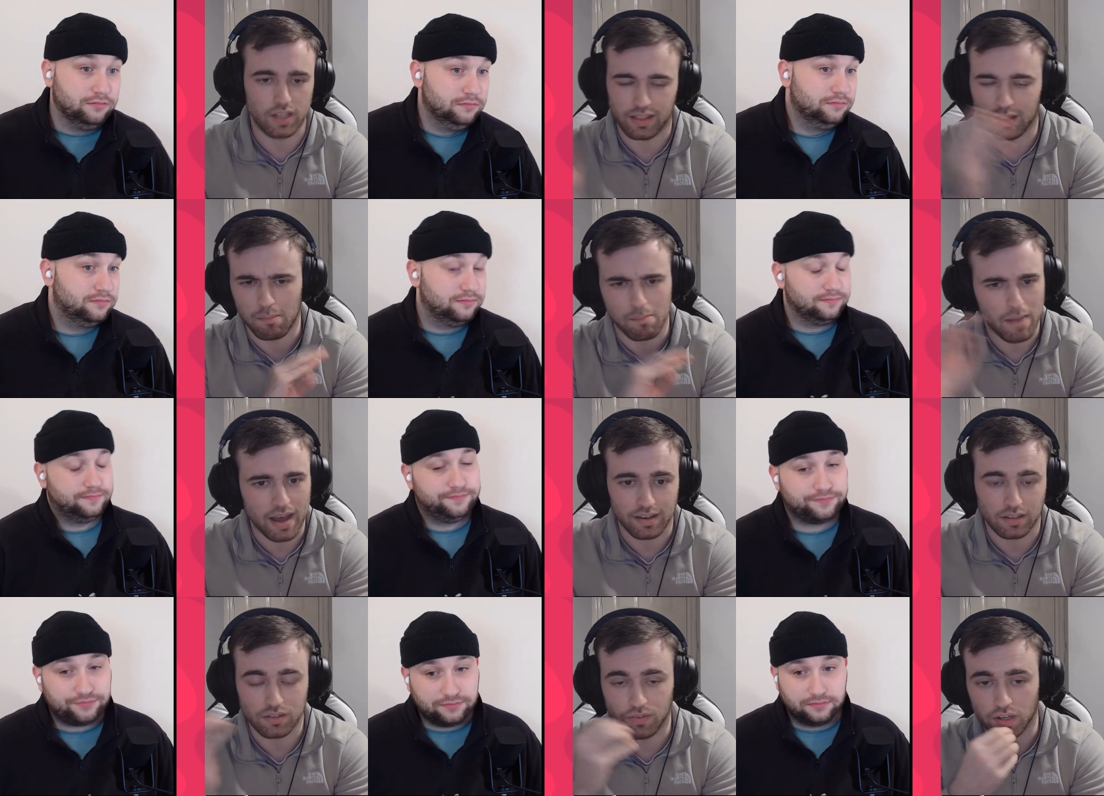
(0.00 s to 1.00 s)
Speaker 1: just like the
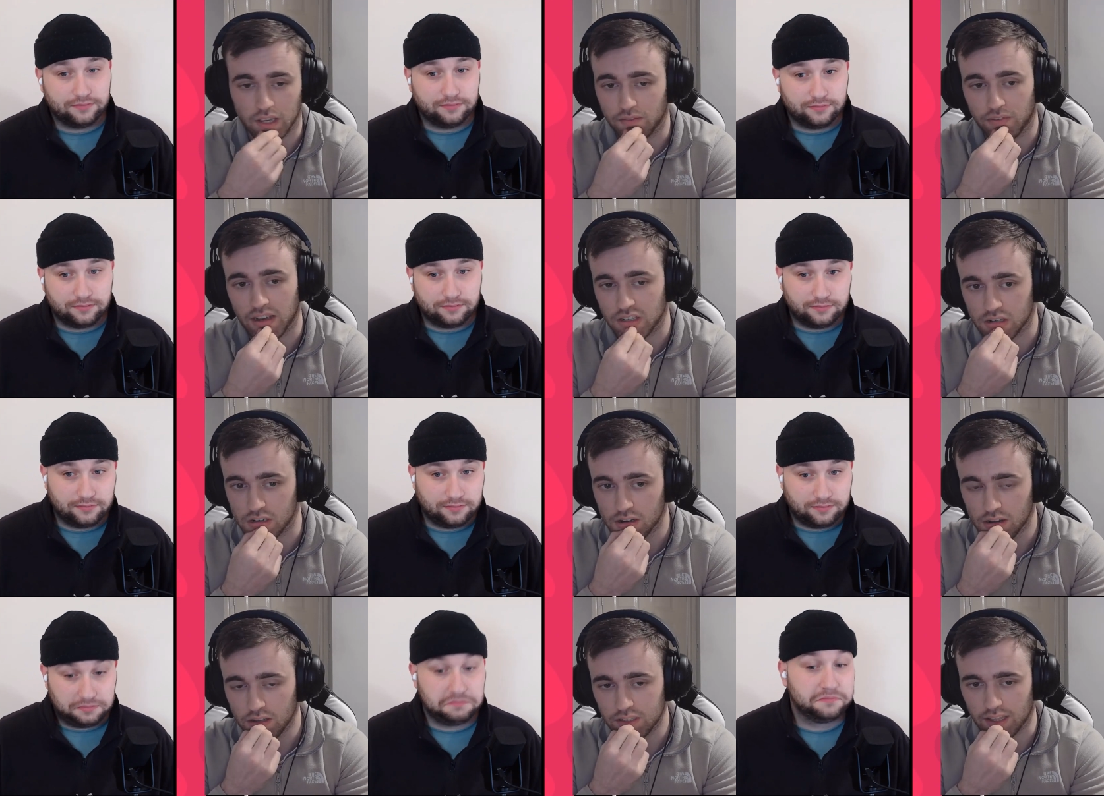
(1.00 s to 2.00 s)
maddest fucking
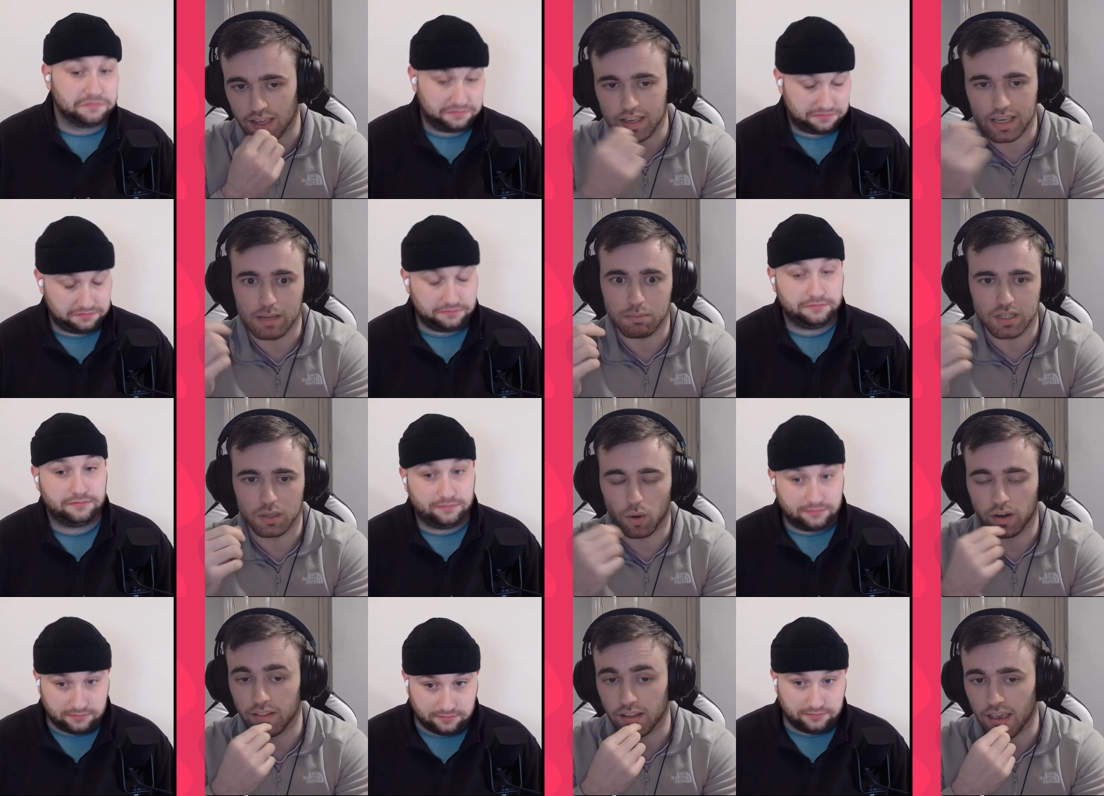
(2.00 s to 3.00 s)
fashion to like keep
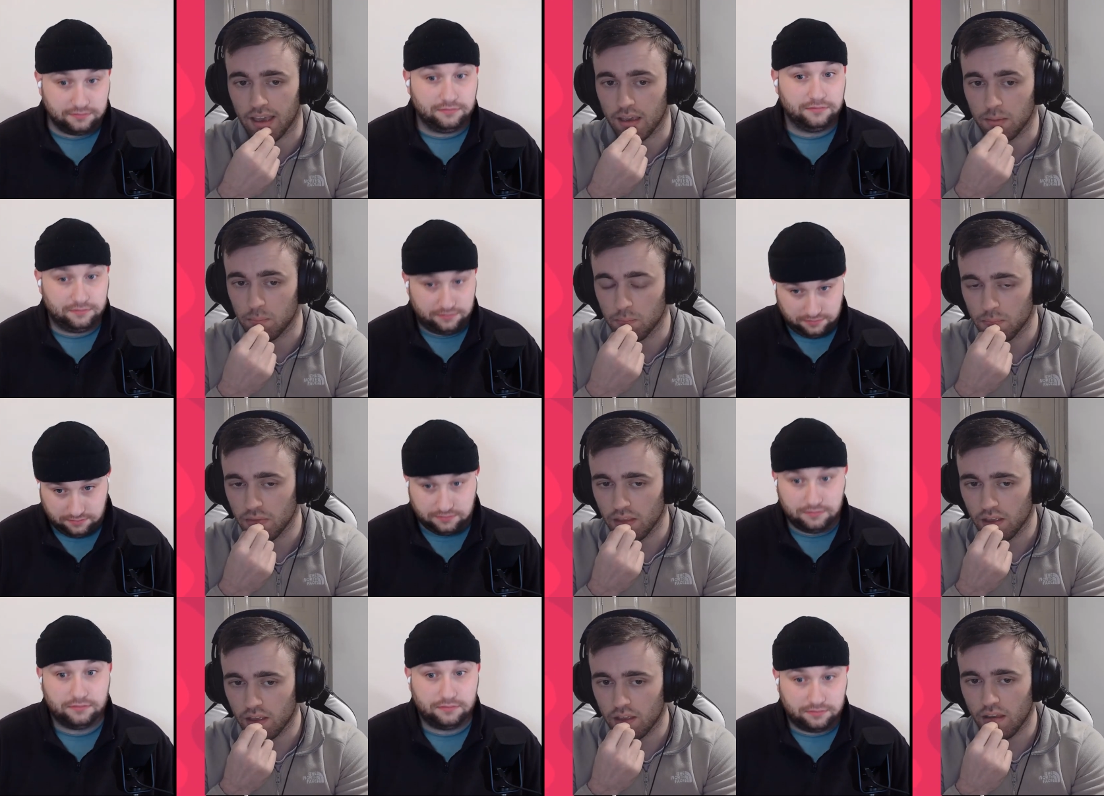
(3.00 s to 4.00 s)
Speaker 2: T1 in the game.
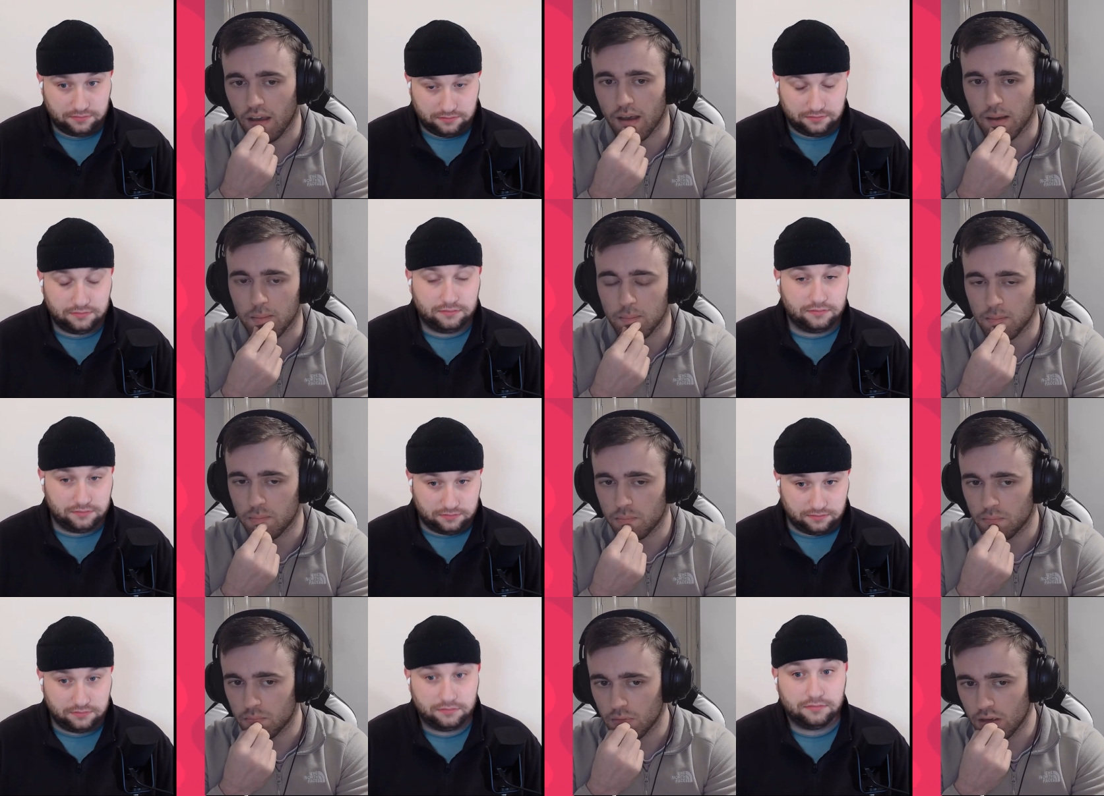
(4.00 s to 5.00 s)
Um,
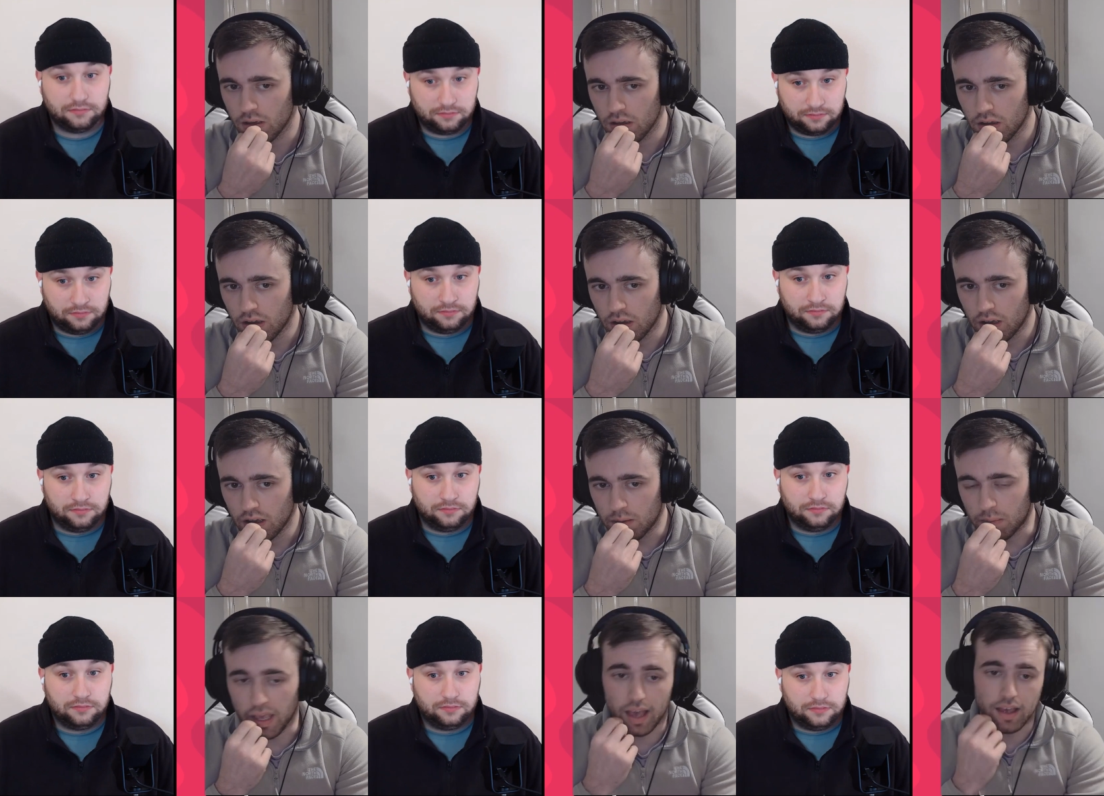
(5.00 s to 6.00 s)

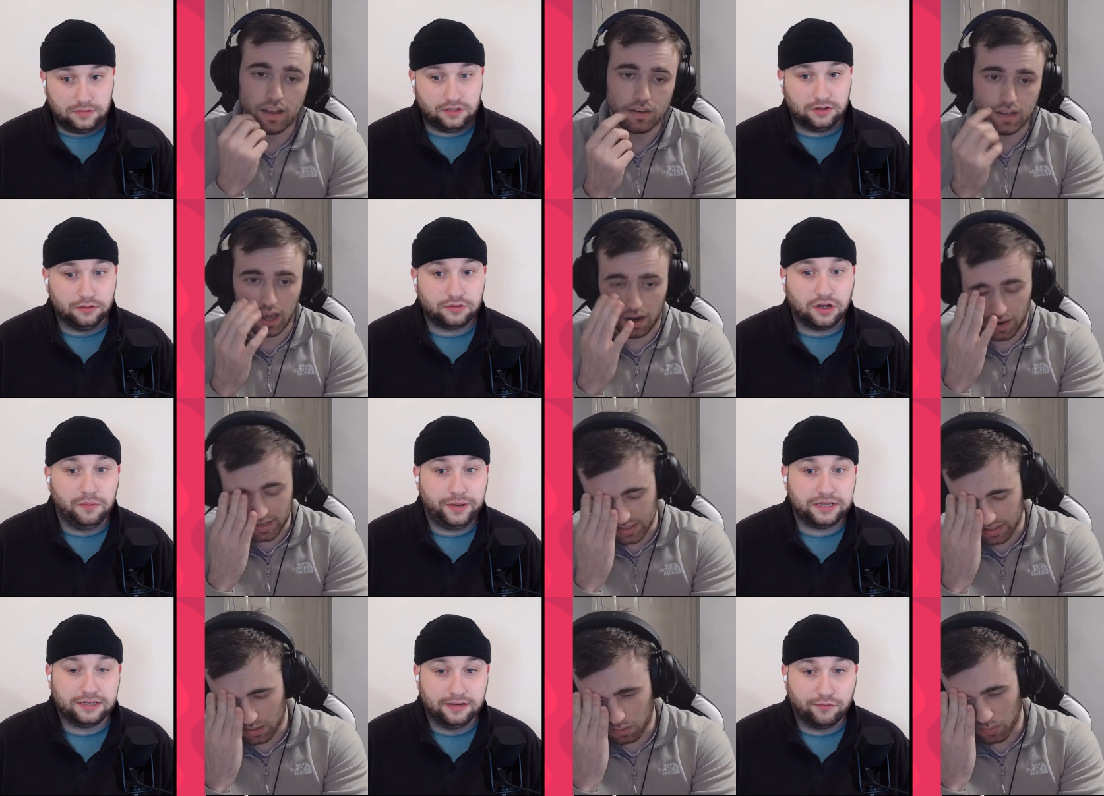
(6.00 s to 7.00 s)
but yeah, it
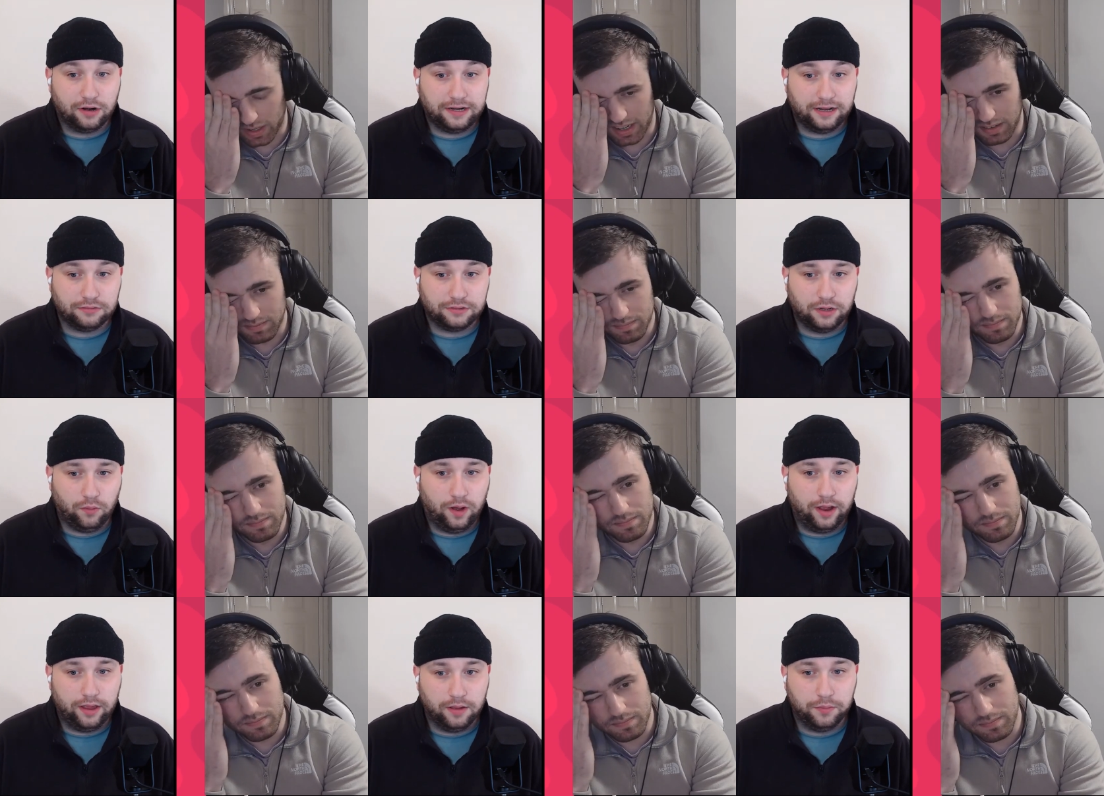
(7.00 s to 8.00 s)
DRX ended right down to the
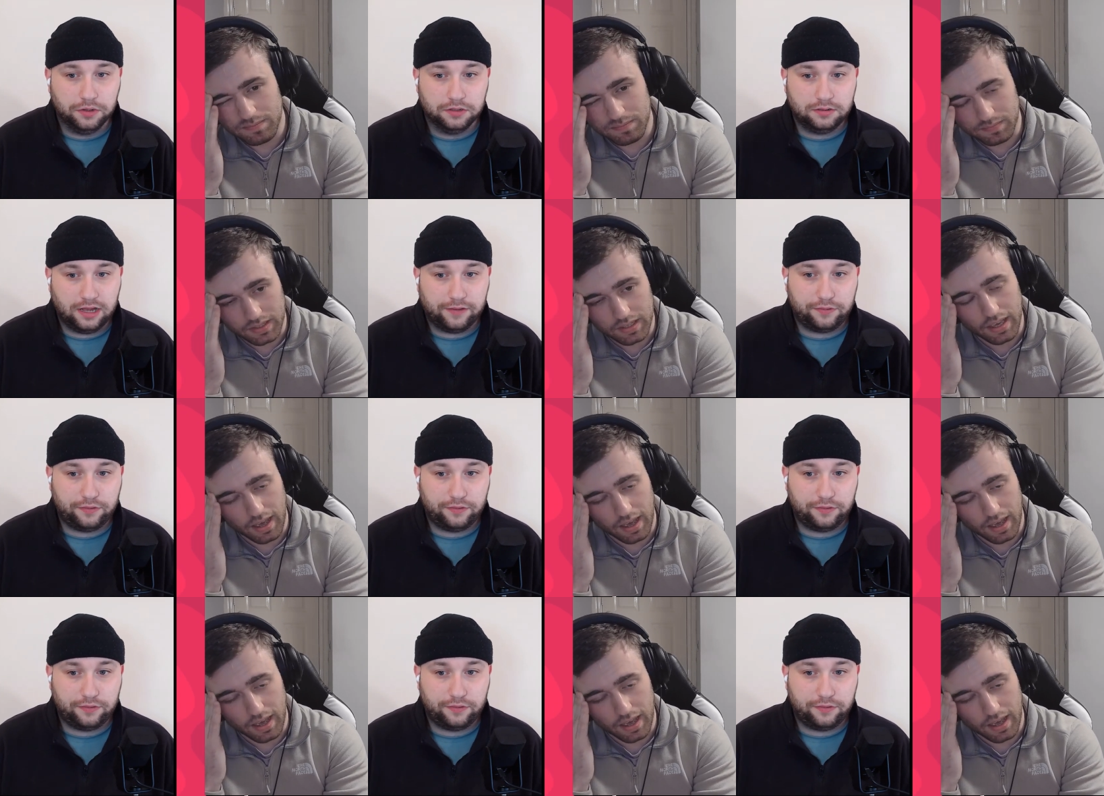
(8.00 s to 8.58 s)
wire, but Deft